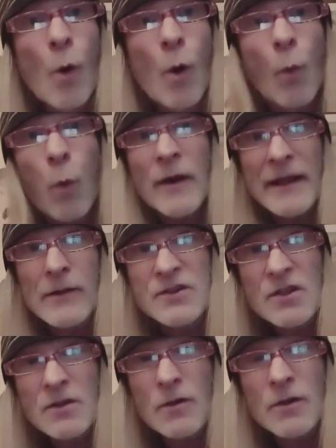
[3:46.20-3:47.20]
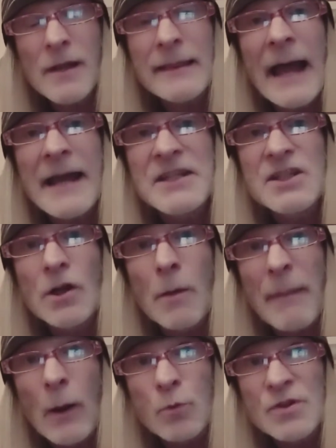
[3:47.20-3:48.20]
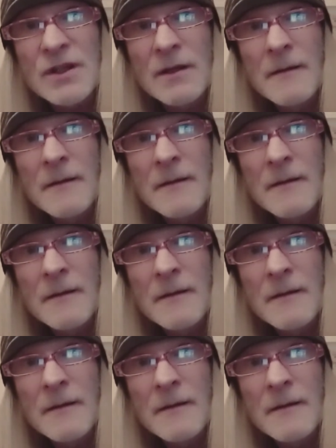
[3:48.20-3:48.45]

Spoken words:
what else are they going to lie to you about?